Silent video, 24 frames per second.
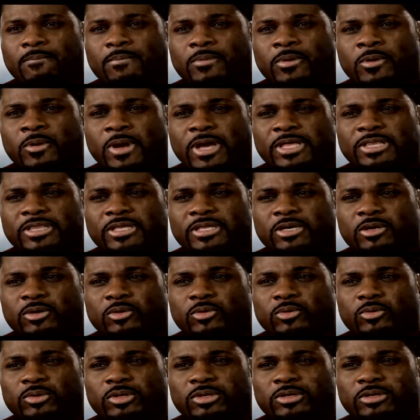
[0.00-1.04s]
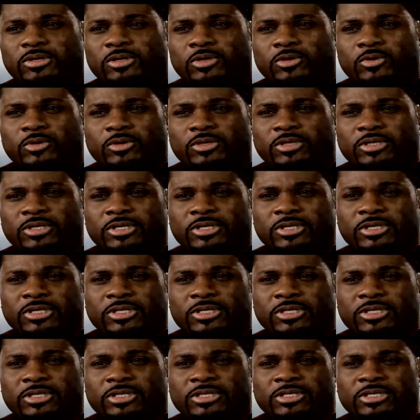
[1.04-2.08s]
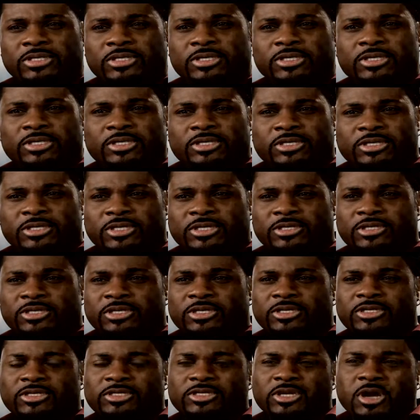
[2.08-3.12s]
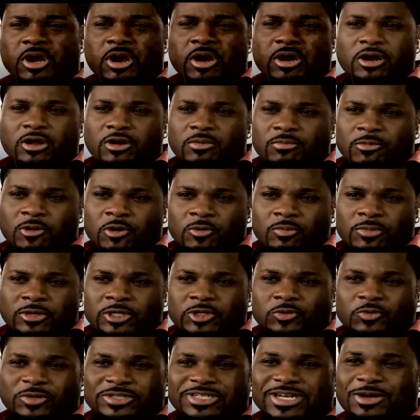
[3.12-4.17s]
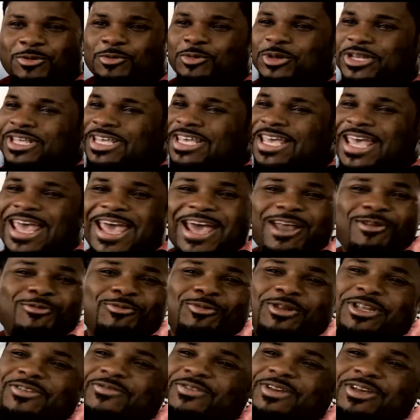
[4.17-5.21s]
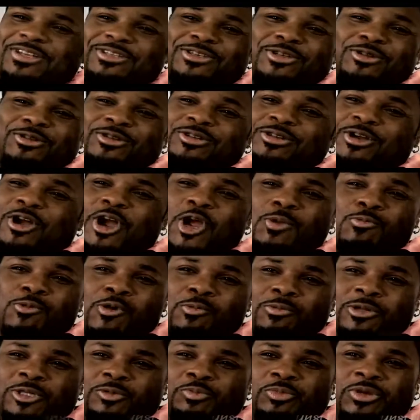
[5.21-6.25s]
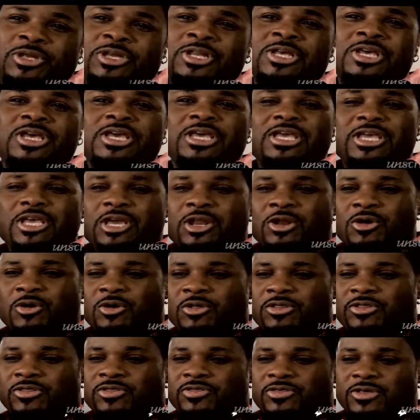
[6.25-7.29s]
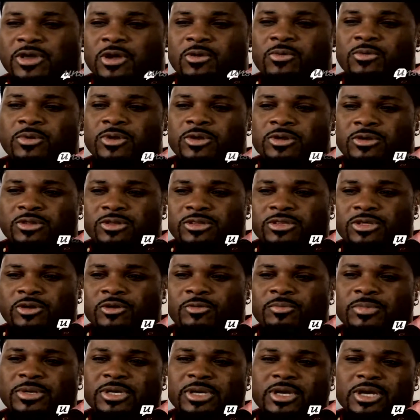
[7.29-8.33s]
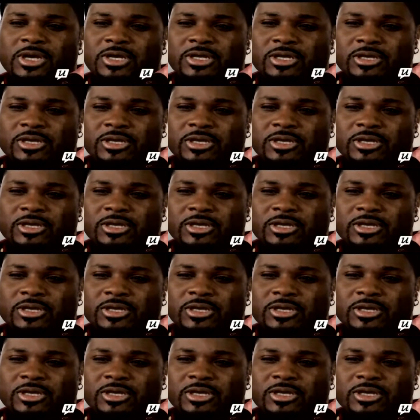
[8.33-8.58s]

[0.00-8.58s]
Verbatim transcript: you know I think you know the the the, the dark moments, which I really can't really even consider dark moments. Mm. But you know there you know there'll be a